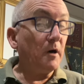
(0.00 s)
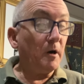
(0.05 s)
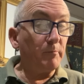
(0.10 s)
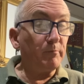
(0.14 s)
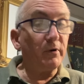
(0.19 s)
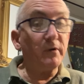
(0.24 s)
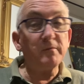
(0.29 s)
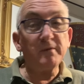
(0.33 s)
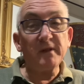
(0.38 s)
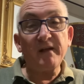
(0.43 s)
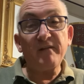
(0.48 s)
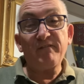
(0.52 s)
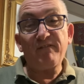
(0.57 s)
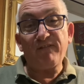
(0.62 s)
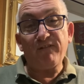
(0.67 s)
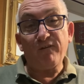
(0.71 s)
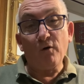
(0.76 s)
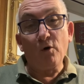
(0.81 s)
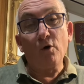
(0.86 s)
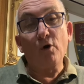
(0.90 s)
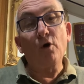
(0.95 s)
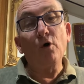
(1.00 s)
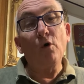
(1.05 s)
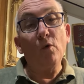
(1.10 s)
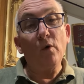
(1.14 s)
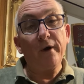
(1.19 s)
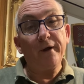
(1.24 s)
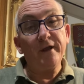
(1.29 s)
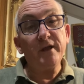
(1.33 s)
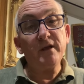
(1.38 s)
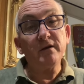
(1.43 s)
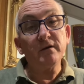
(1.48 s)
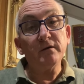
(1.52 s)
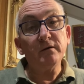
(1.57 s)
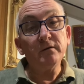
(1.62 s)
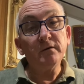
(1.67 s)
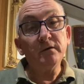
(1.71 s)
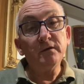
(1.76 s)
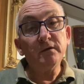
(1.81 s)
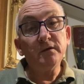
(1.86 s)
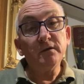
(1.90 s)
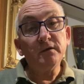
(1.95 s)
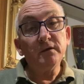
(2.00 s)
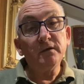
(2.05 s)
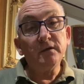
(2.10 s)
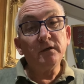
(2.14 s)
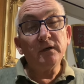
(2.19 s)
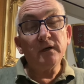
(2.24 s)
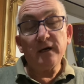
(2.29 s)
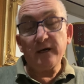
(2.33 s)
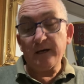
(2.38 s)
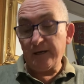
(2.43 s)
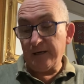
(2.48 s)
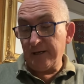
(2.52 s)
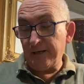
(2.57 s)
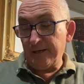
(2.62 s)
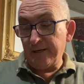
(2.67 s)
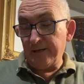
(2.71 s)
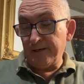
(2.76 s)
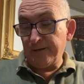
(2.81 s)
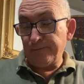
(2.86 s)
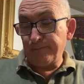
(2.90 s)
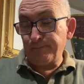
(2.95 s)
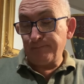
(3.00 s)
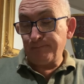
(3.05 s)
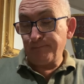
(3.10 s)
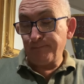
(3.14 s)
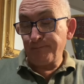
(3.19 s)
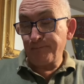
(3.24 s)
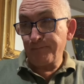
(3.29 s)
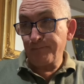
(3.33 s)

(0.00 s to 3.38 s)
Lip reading: probably have 4 a week. But